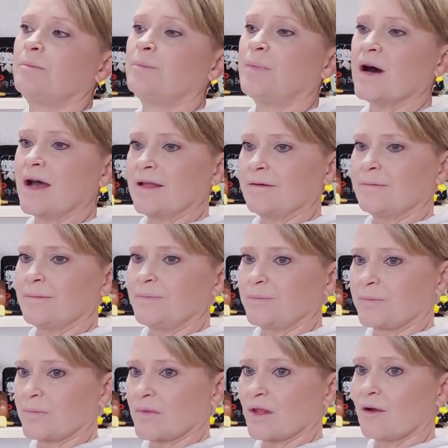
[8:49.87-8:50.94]
But
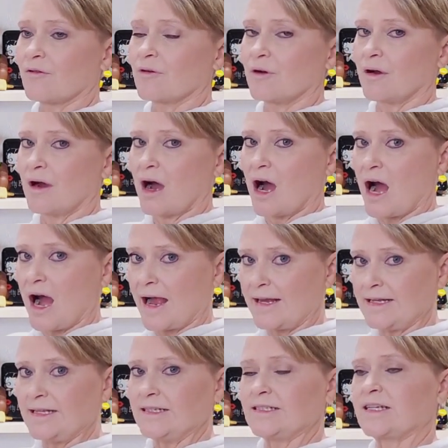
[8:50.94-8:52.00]
I
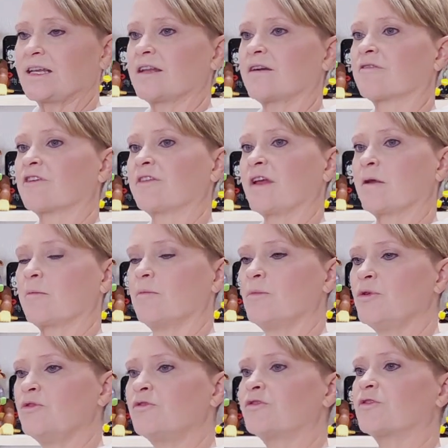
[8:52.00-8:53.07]
need to get everything
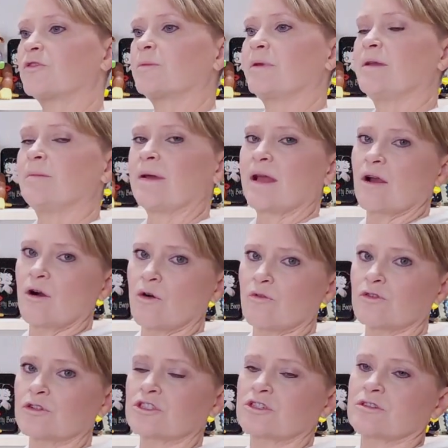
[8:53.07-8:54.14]
moved from eBay
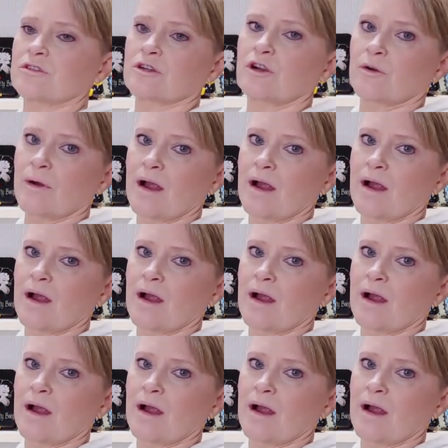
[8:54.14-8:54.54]
over to the